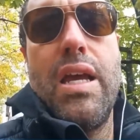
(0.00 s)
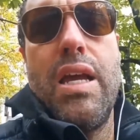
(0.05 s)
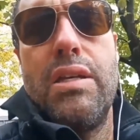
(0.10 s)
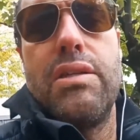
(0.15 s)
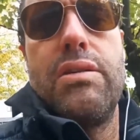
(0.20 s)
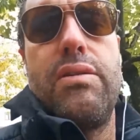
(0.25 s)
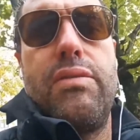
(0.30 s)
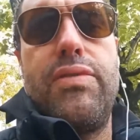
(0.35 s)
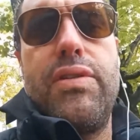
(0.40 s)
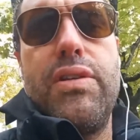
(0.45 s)

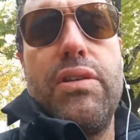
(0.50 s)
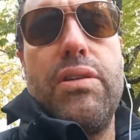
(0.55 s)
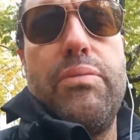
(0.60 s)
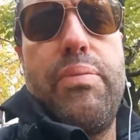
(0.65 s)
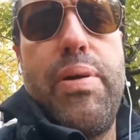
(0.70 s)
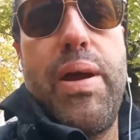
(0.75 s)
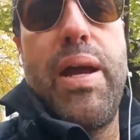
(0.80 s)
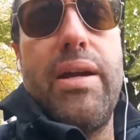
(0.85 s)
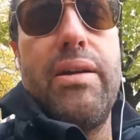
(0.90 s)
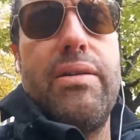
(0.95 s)
So if you're a
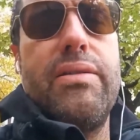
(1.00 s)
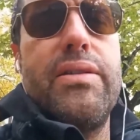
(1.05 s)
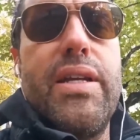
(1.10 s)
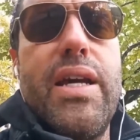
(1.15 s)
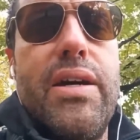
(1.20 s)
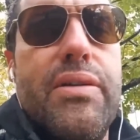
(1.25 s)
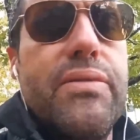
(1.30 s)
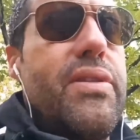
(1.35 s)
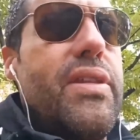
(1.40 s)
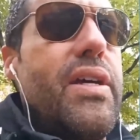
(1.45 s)
parent
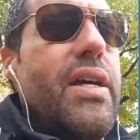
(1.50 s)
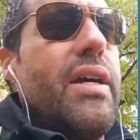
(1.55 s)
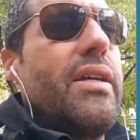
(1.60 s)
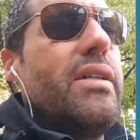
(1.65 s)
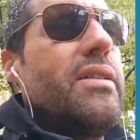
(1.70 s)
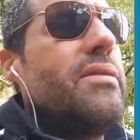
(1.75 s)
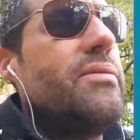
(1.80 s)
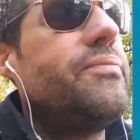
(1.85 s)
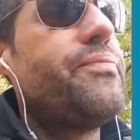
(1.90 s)
out there,